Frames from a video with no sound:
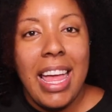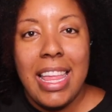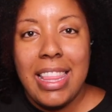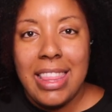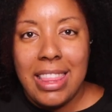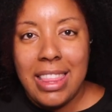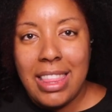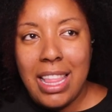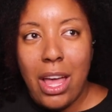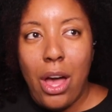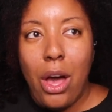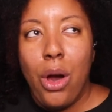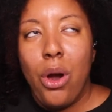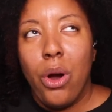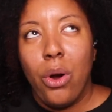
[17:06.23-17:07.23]
But he don't. Move
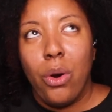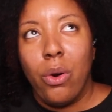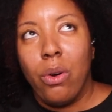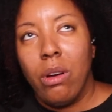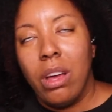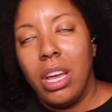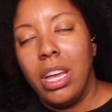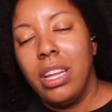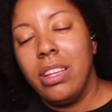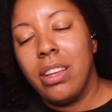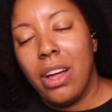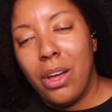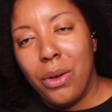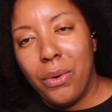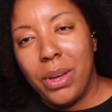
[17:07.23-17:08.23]
oh, anymore. he
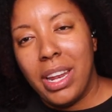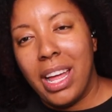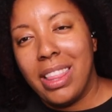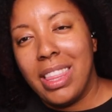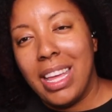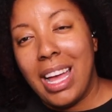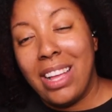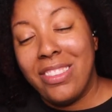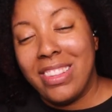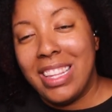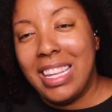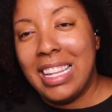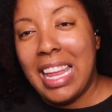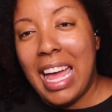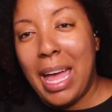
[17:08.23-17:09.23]
don't, and I think I just
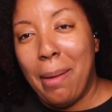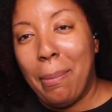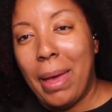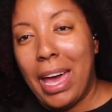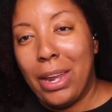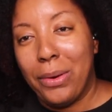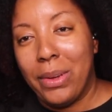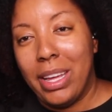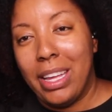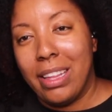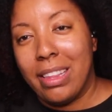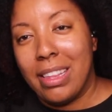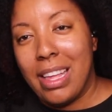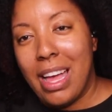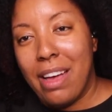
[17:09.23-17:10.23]
need to add batteries.
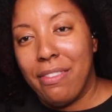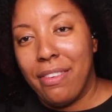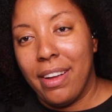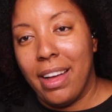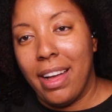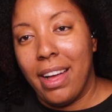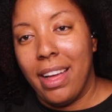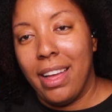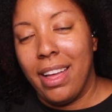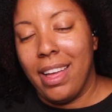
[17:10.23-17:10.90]
I forgot.